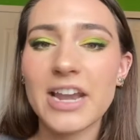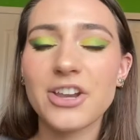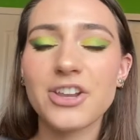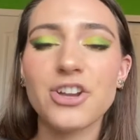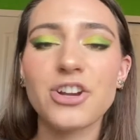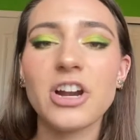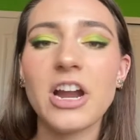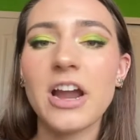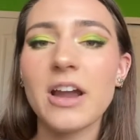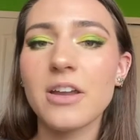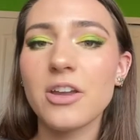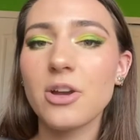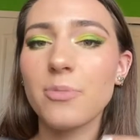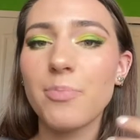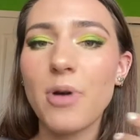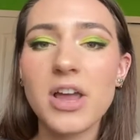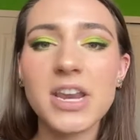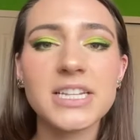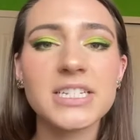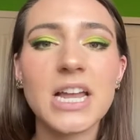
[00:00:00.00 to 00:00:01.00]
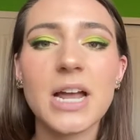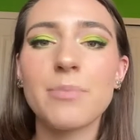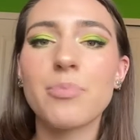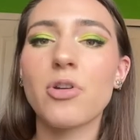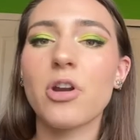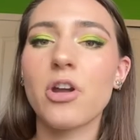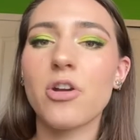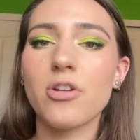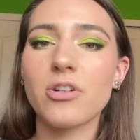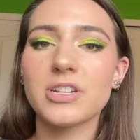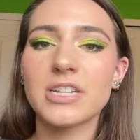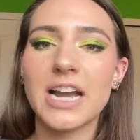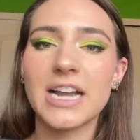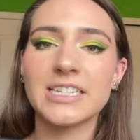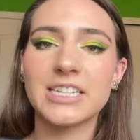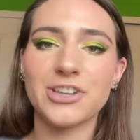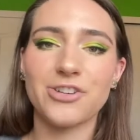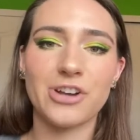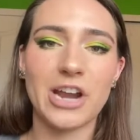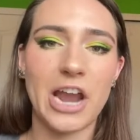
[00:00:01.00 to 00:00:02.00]
your body's not
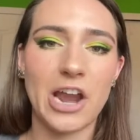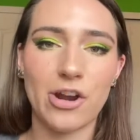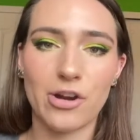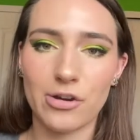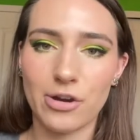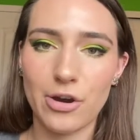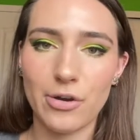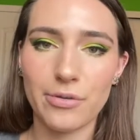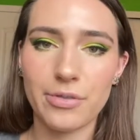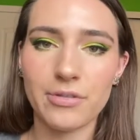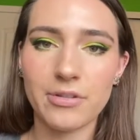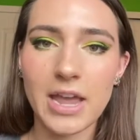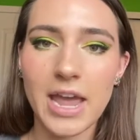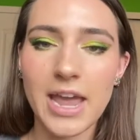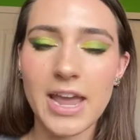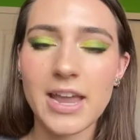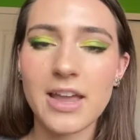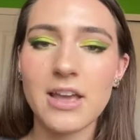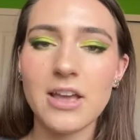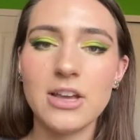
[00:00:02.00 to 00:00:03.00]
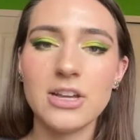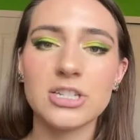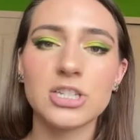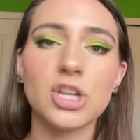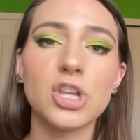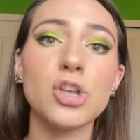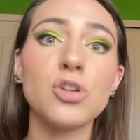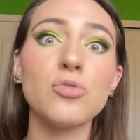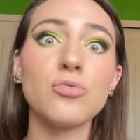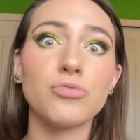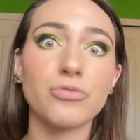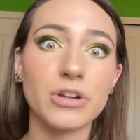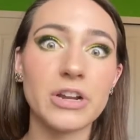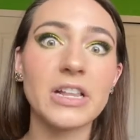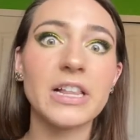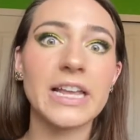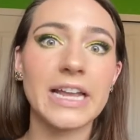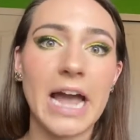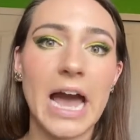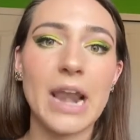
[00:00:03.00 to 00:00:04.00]
prioritizing your hair growth, okay? So you
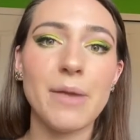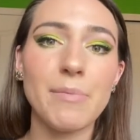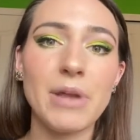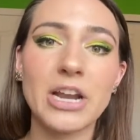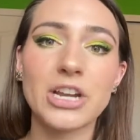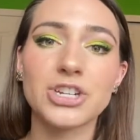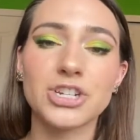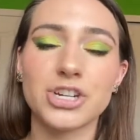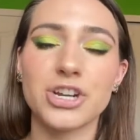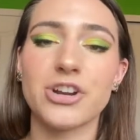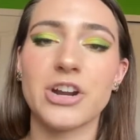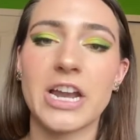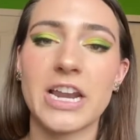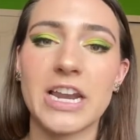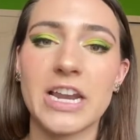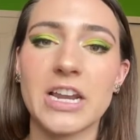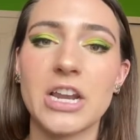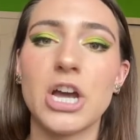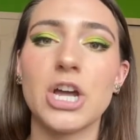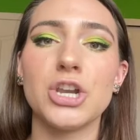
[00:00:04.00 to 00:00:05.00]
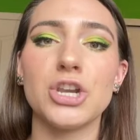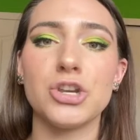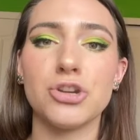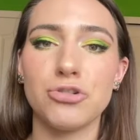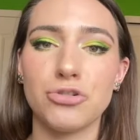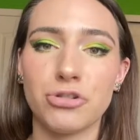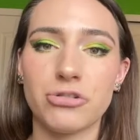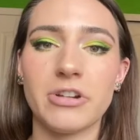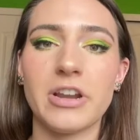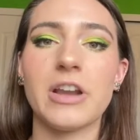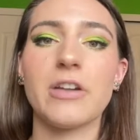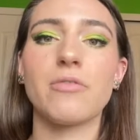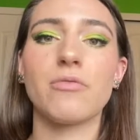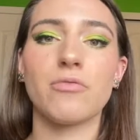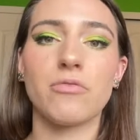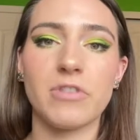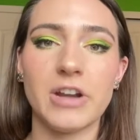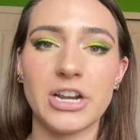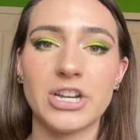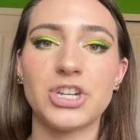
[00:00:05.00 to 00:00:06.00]
really got to make sure you're getting a
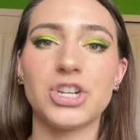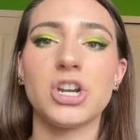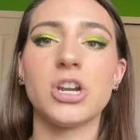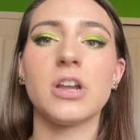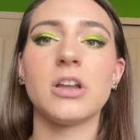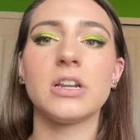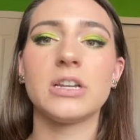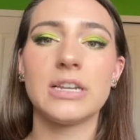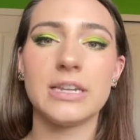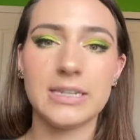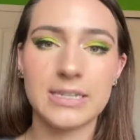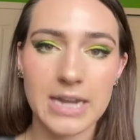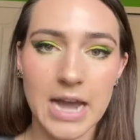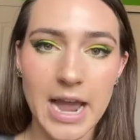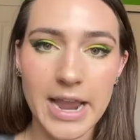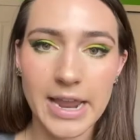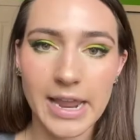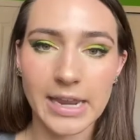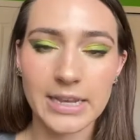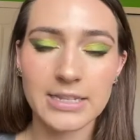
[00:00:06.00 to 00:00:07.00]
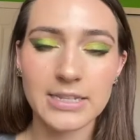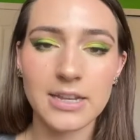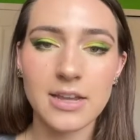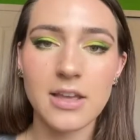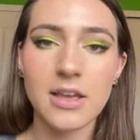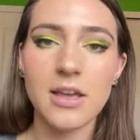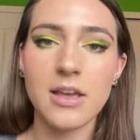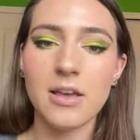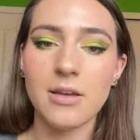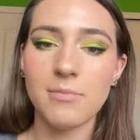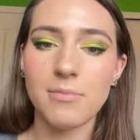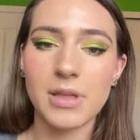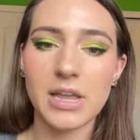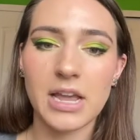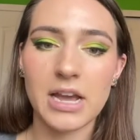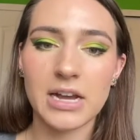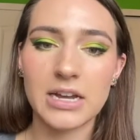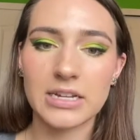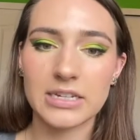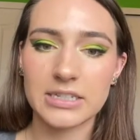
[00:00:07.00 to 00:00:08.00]
nutrient-rich diet
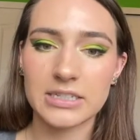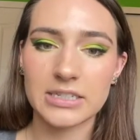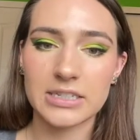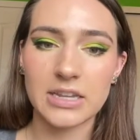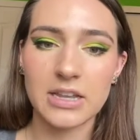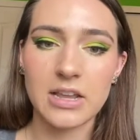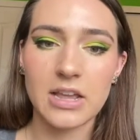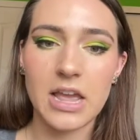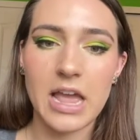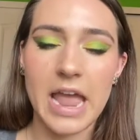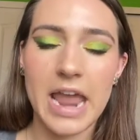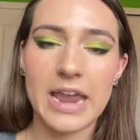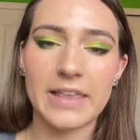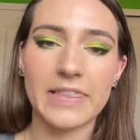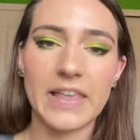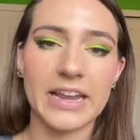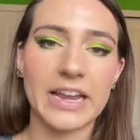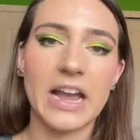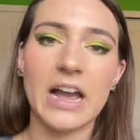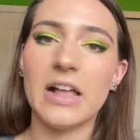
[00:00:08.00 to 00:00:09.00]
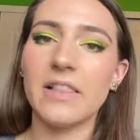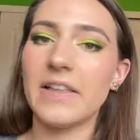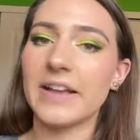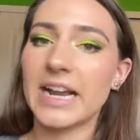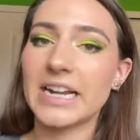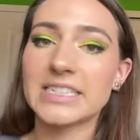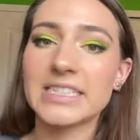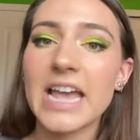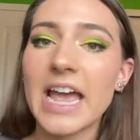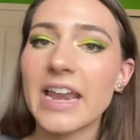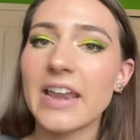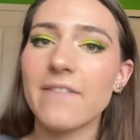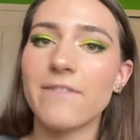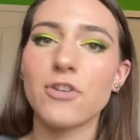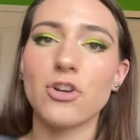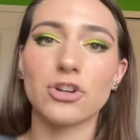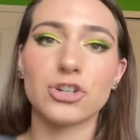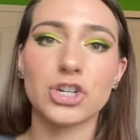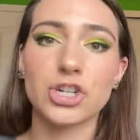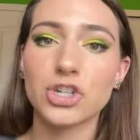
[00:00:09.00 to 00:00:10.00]
because, and like I said, if
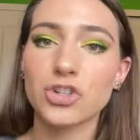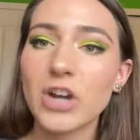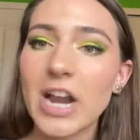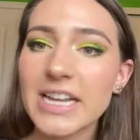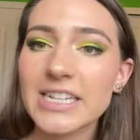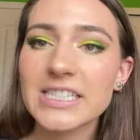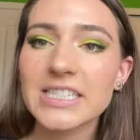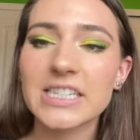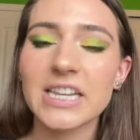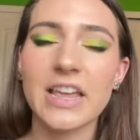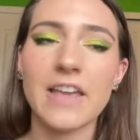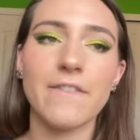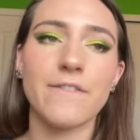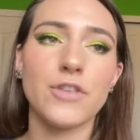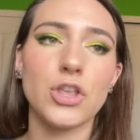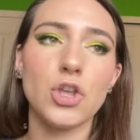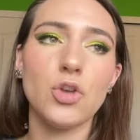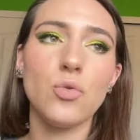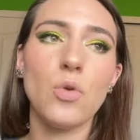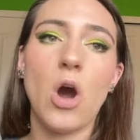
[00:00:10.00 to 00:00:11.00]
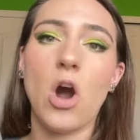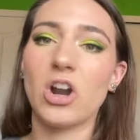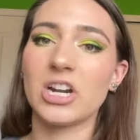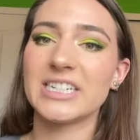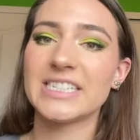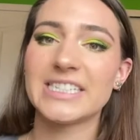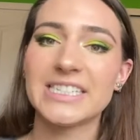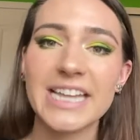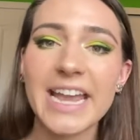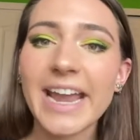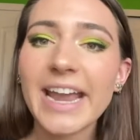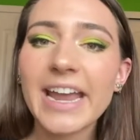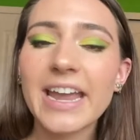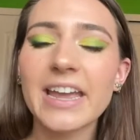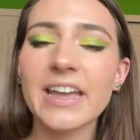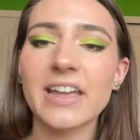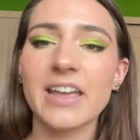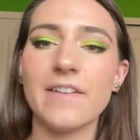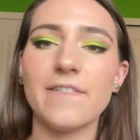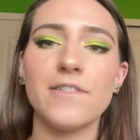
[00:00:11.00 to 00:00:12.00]
you're stressed, if you are sick,
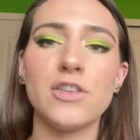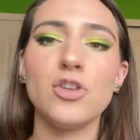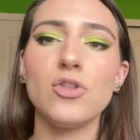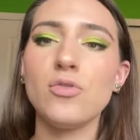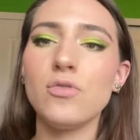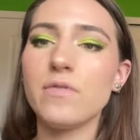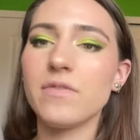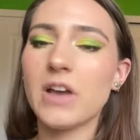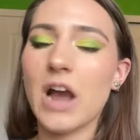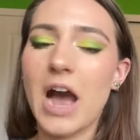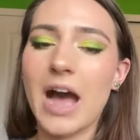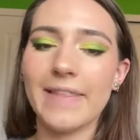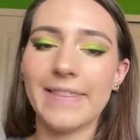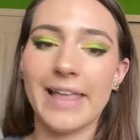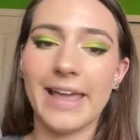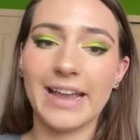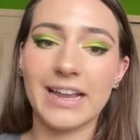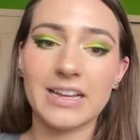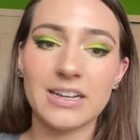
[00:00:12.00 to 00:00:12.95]
if you've got like